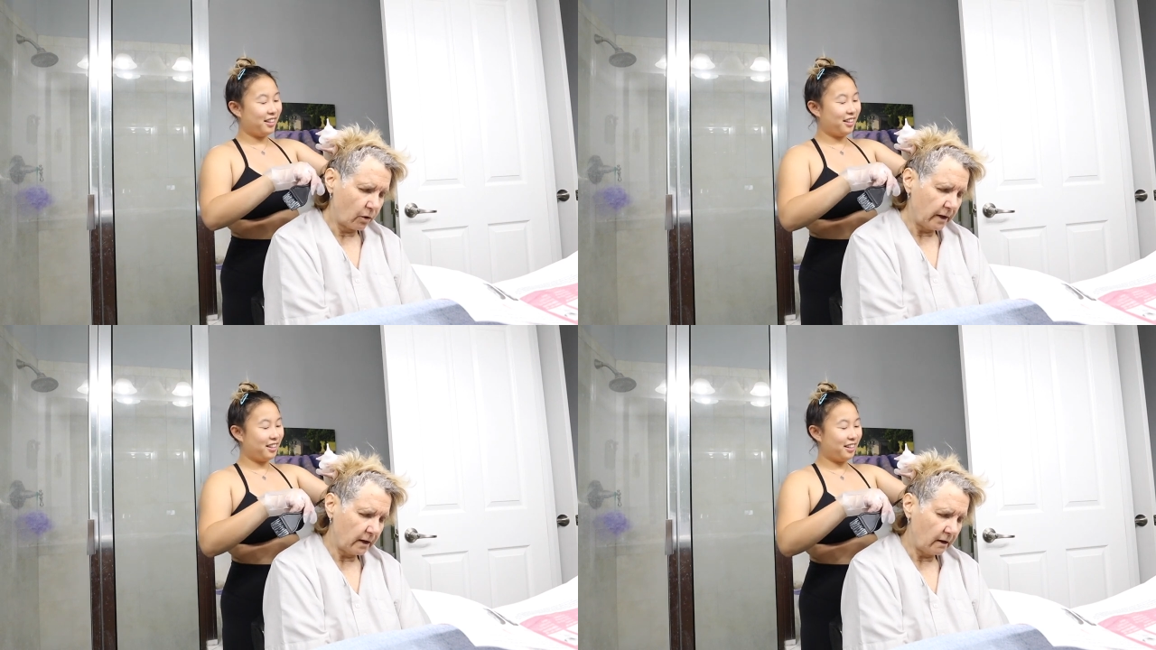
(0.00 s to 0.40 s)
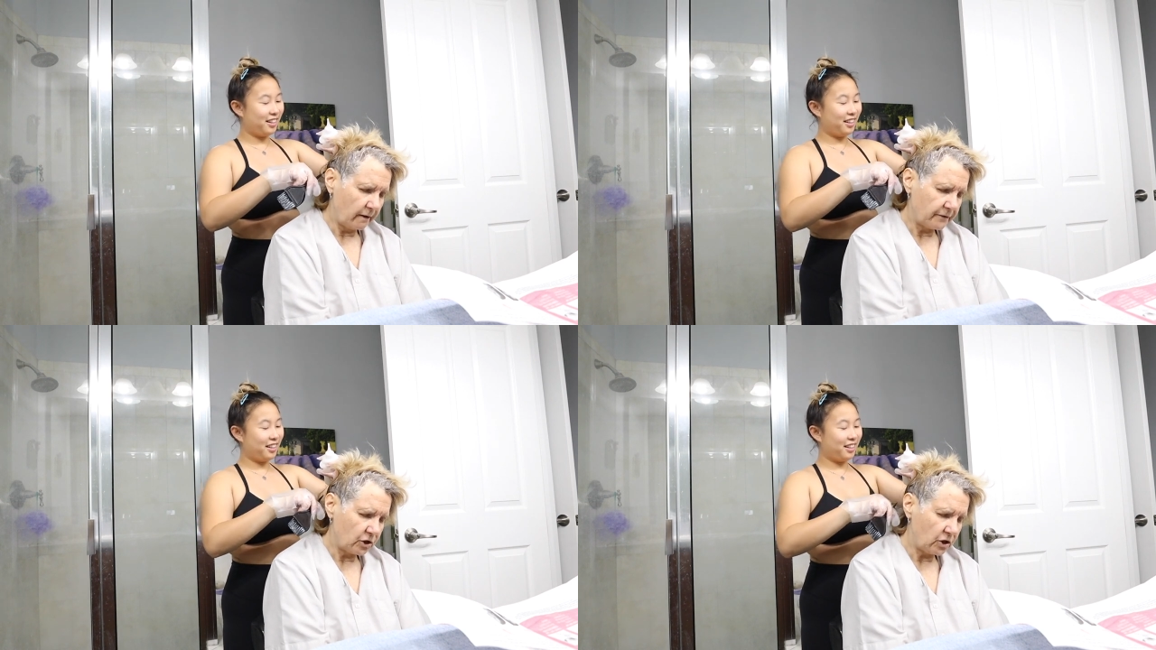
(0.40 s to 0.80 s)
Speaker 1: hoarding it
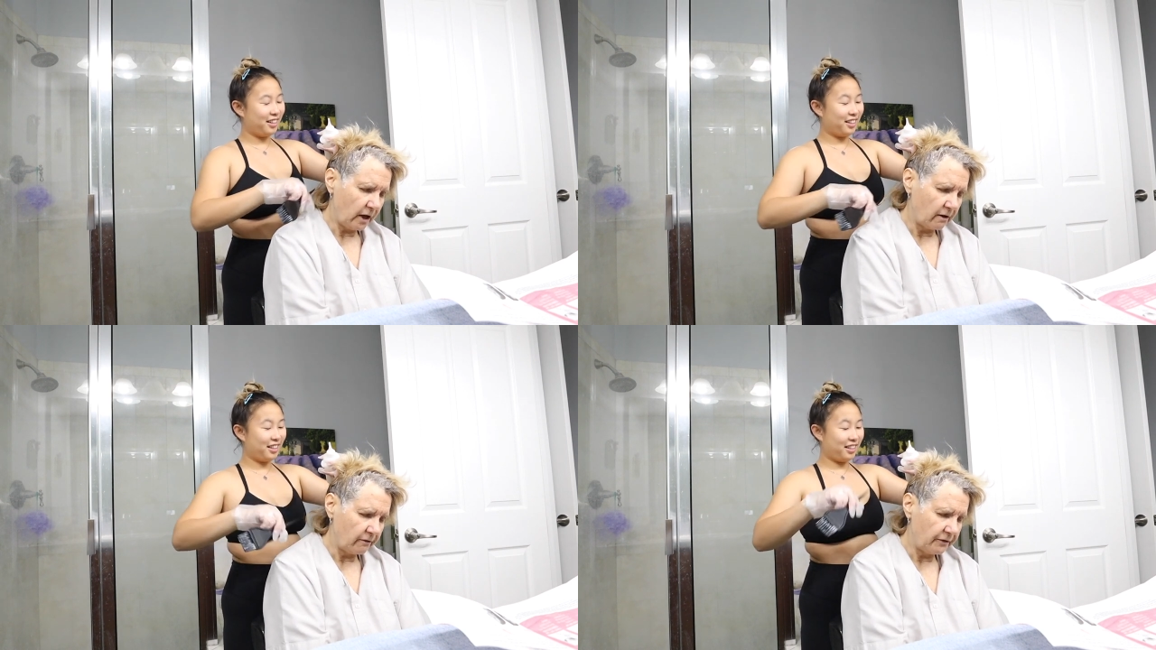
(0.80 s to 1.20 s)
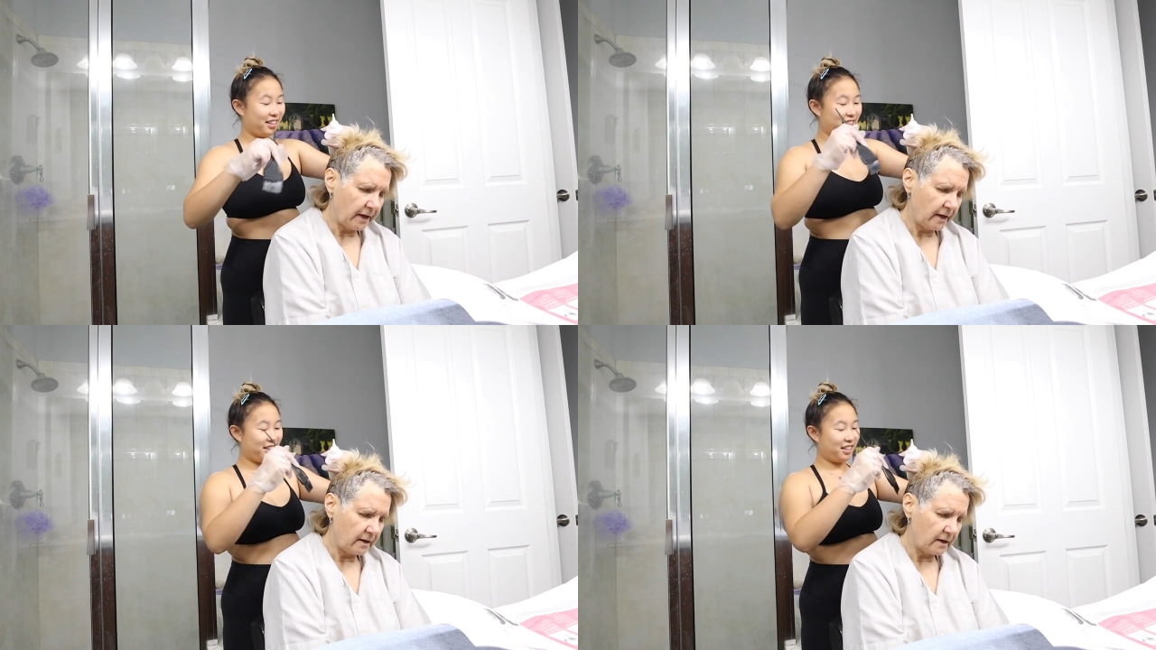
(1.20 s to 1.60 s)
off the shelf,
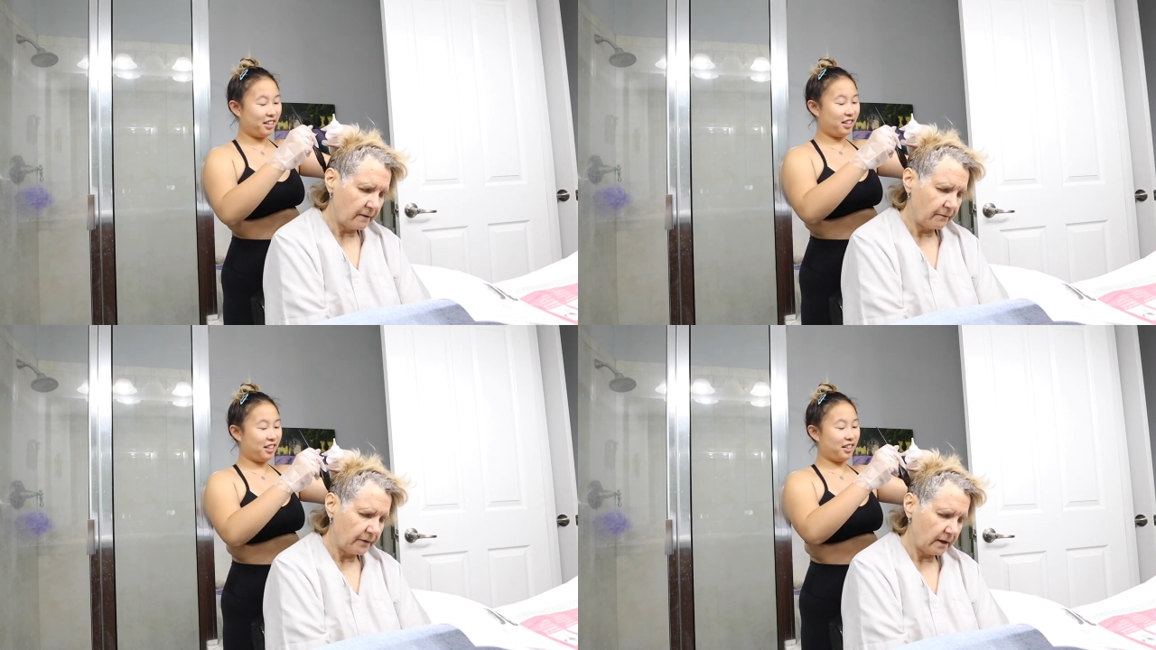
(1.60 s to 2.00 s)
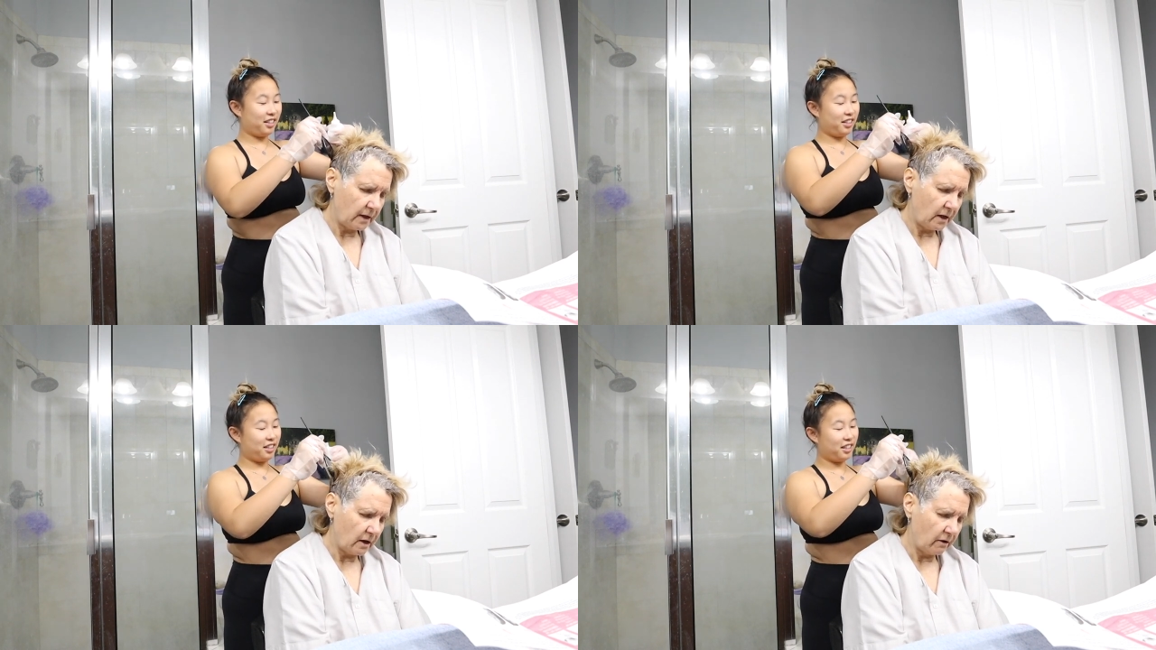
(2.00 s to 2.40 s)
then,
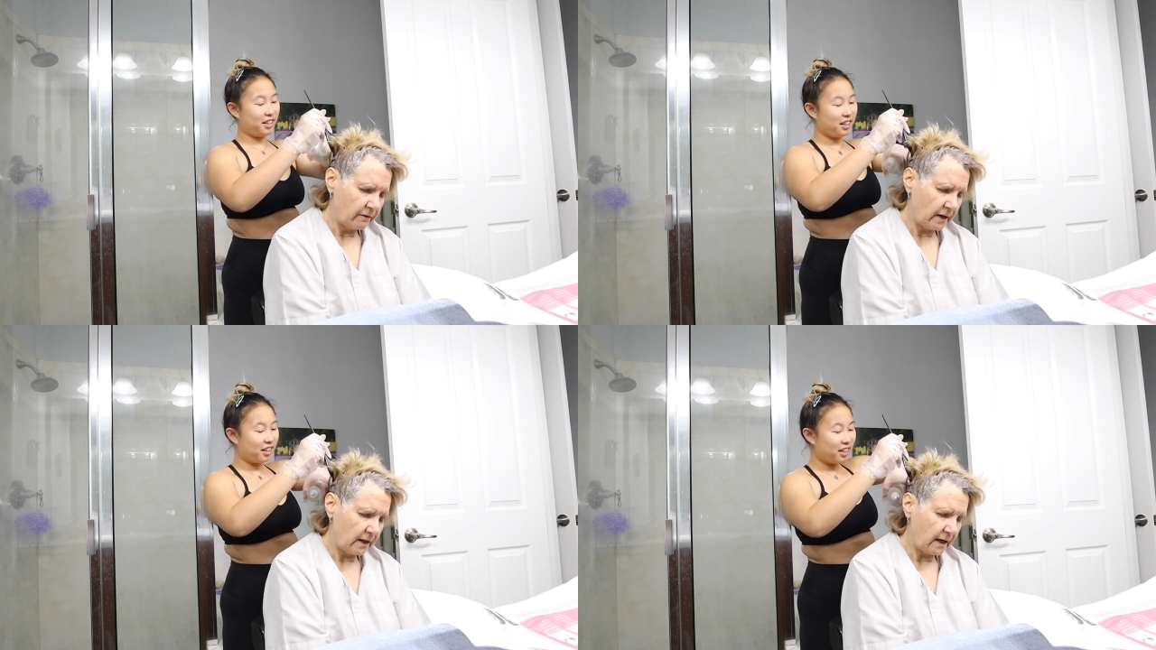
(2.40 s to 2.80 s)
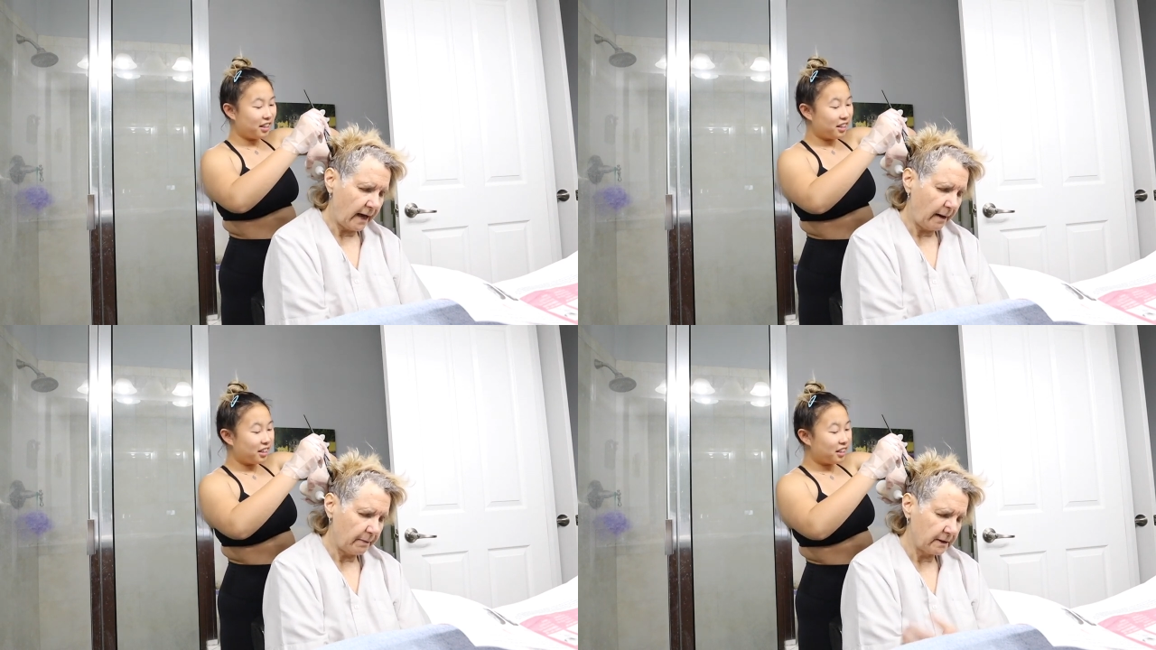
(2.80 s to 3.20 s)
you know, if anything
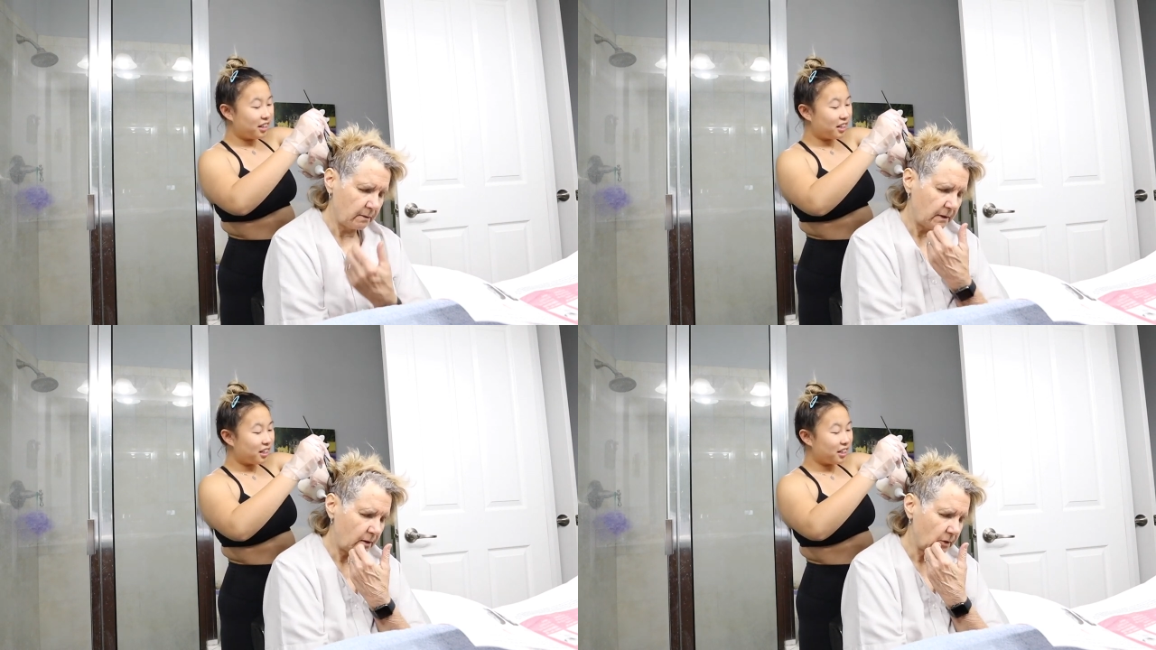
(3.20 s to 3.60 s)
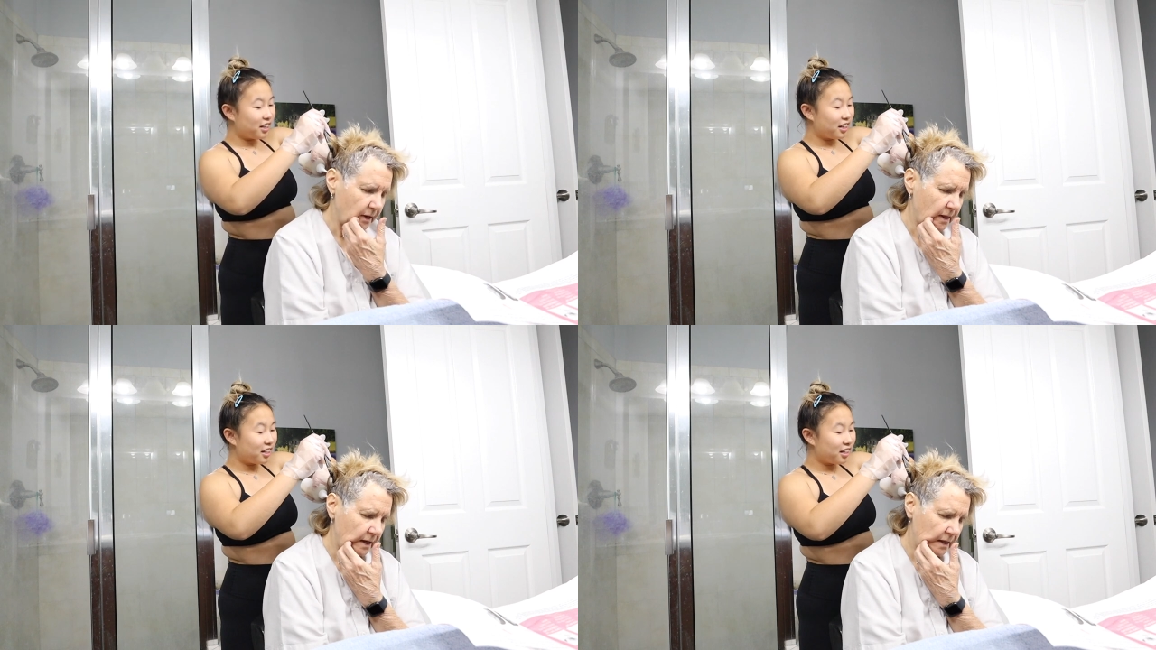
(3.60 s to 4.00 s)
happens, I mean, I
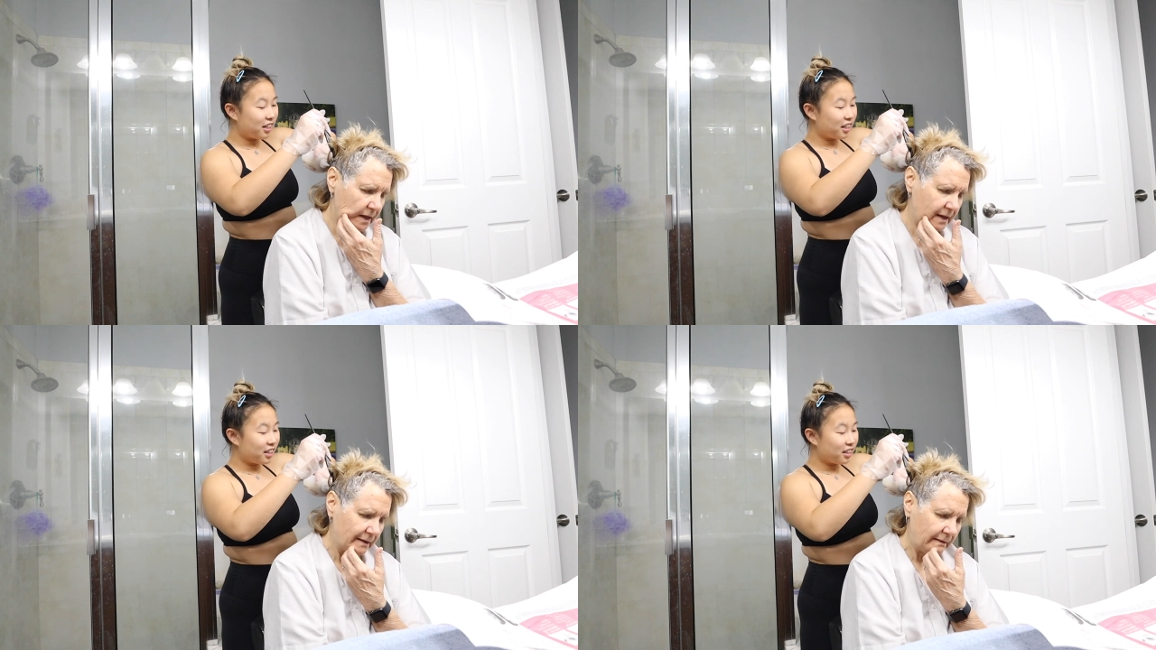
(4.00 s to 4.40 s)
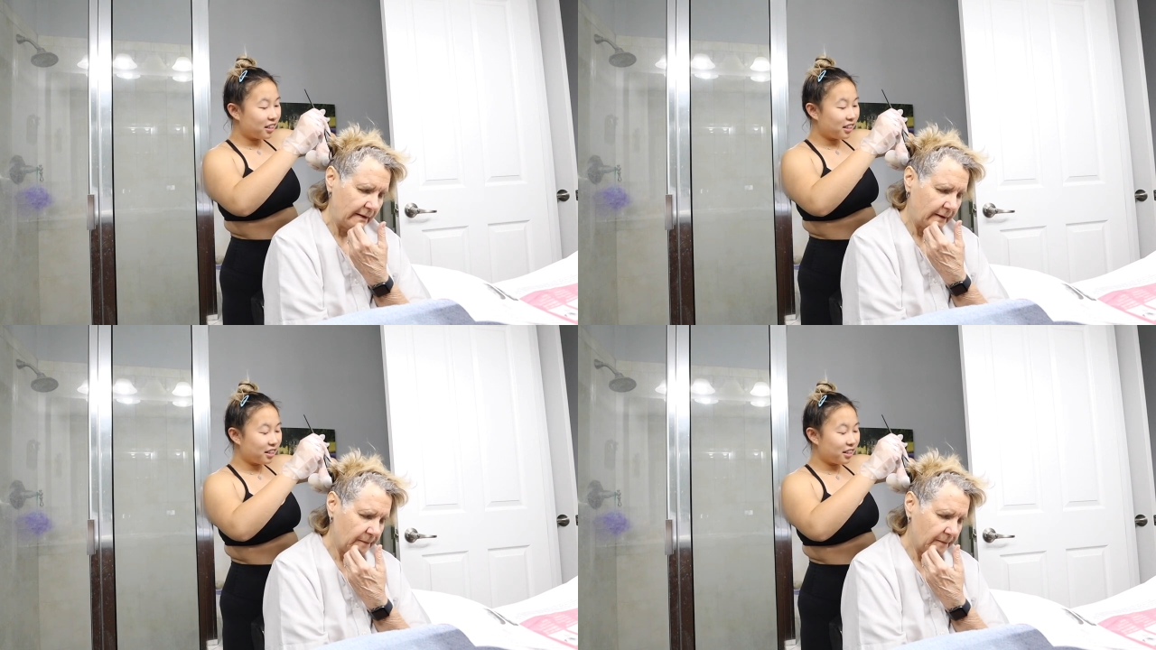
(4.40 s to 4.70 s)
really think that,